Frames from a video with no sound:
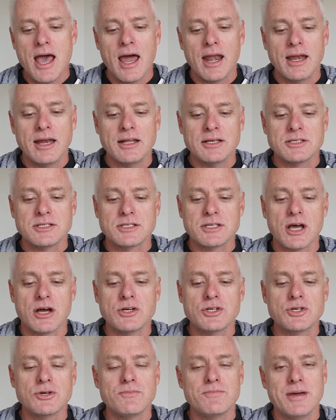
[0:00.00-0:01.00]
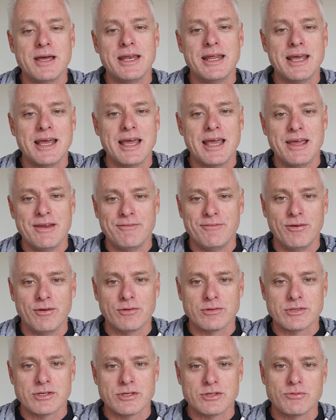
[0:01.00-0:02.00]
and it is social media
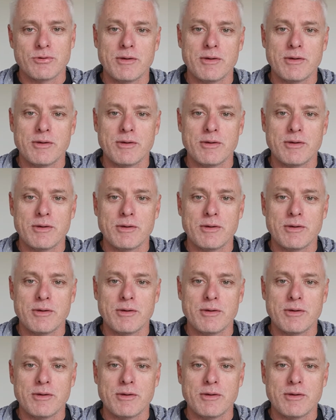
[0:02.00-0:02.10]
influencers.